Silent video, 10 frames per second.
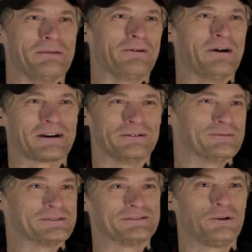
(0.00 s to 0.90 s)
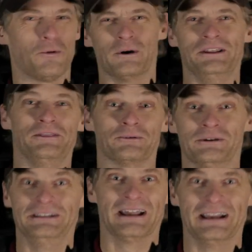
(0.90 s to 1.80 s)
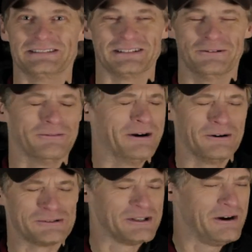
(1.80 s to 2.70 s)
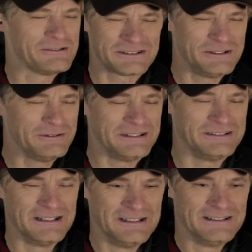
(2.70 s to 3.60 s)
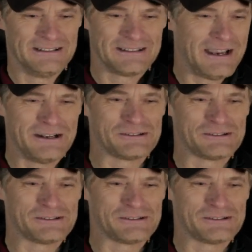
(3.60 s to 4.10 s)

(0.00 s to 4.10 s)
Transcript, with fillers: my record was 23 nights in a row. So I was doing kind